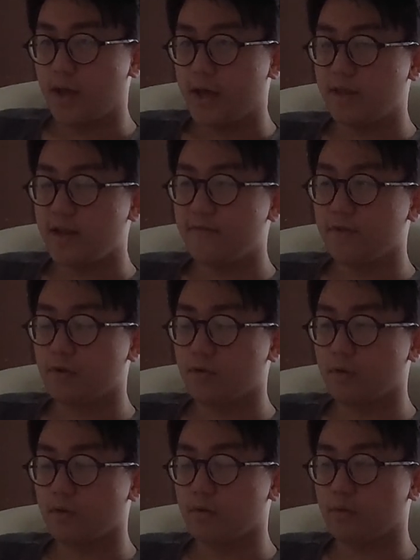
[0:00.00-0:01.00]
He didn't even
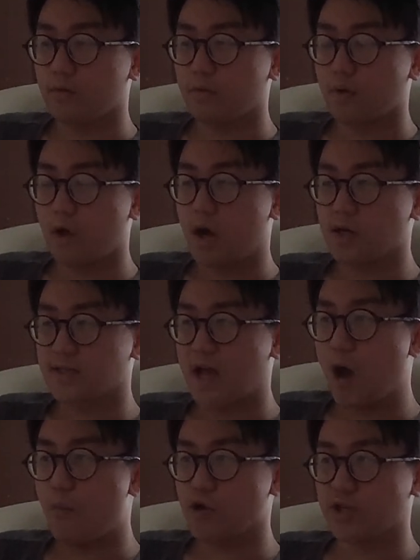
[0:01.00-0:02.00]
asked
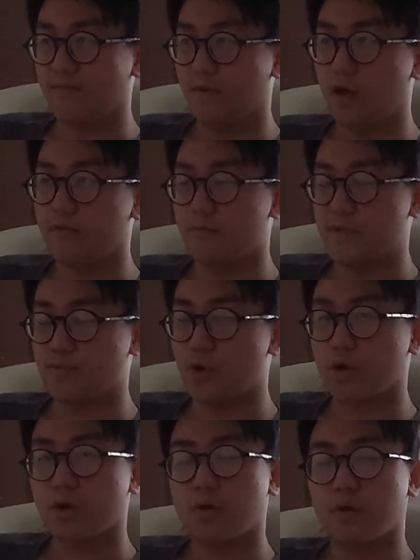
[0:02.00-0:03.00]
how much I've learned from this
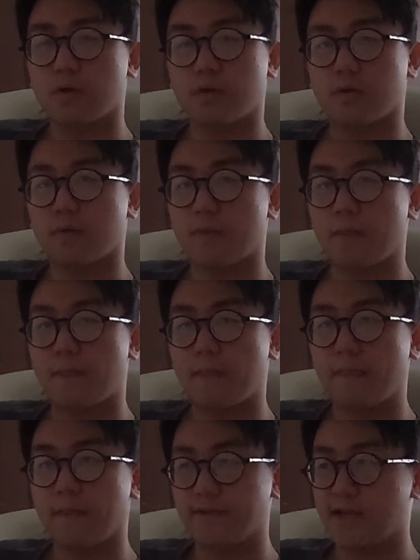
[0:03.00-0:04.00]
book.
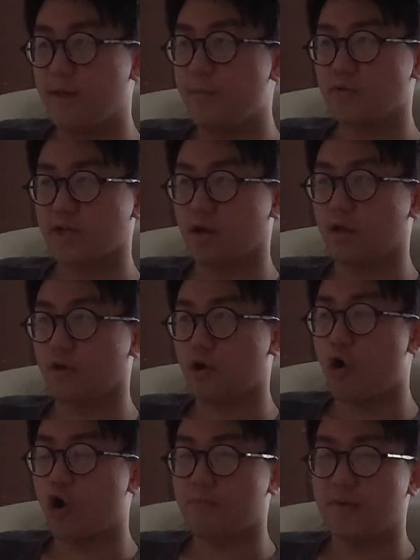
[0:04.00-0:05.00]
To him, it was like another
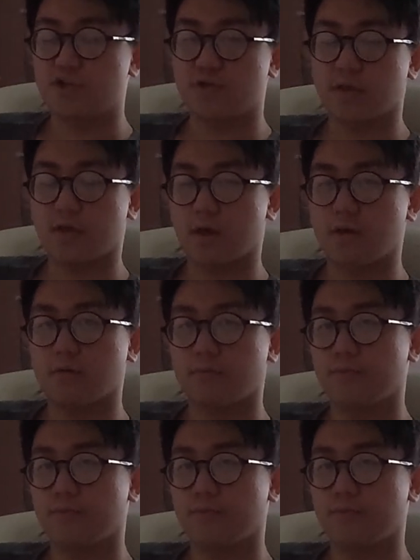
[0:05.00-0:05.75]
cock measuring thing.